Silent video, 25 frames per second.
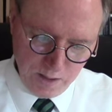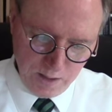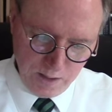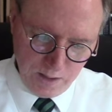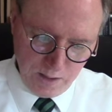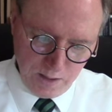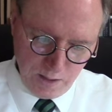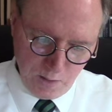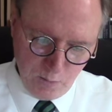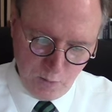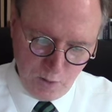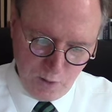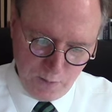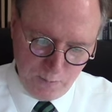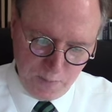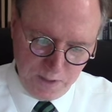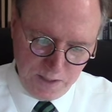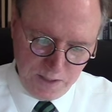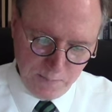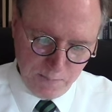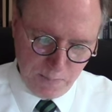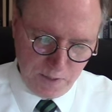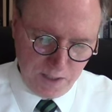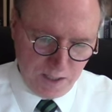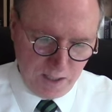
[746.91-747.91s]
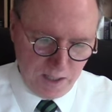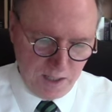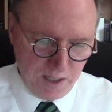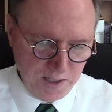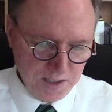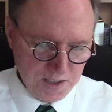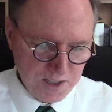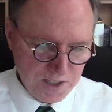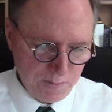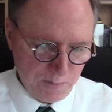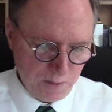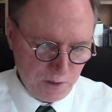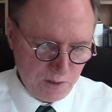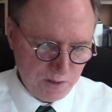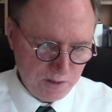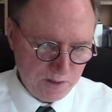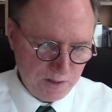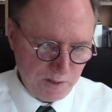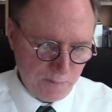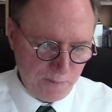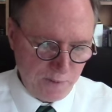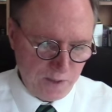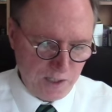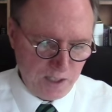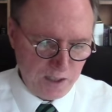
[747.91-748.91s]
It would be impossible
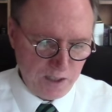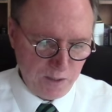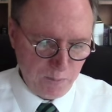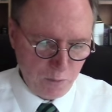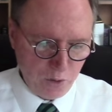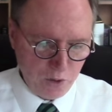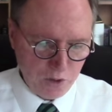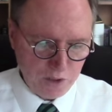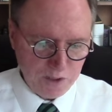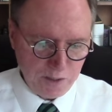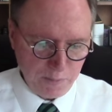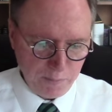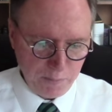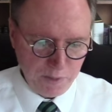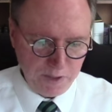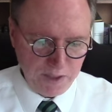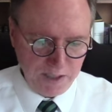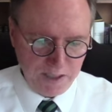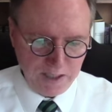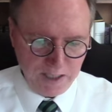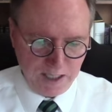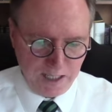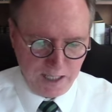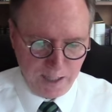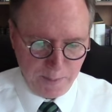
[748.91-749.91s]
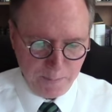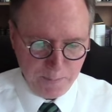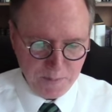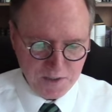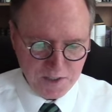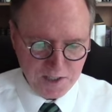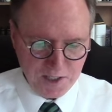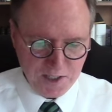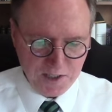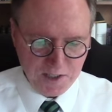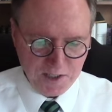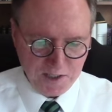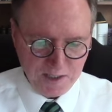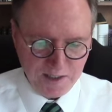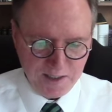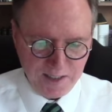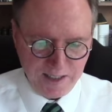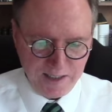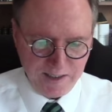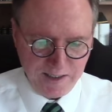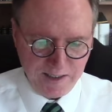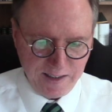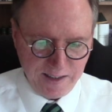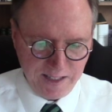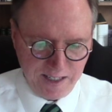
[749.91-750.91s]
to find a more complete opposition
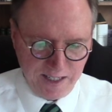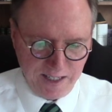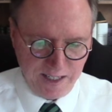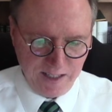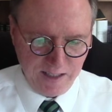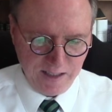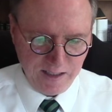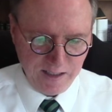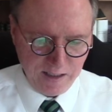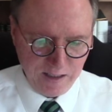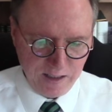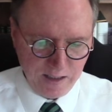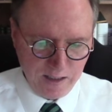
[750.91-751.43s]
than that